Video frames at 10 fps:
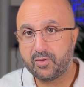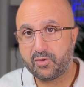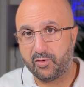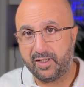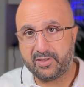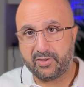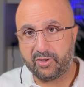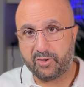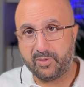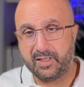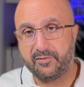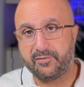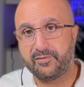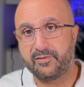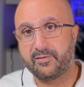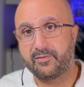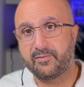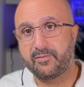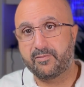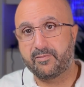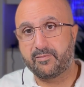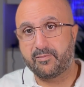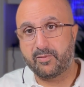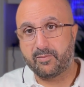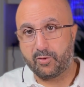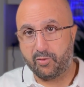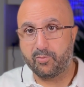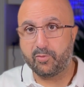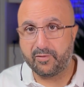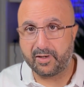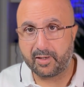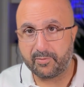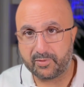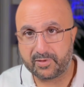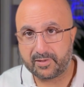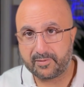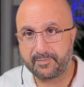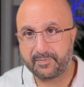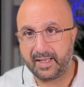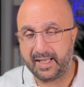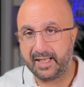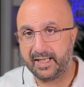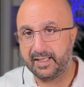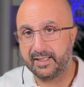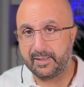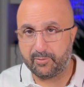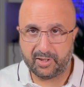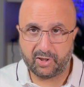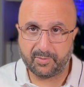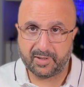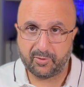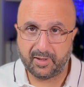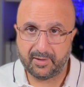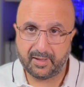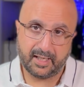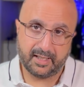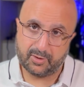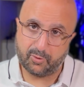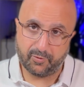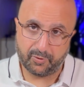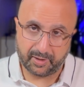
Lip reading: So let's start with global variables. And I'm going to share my screen and let's go over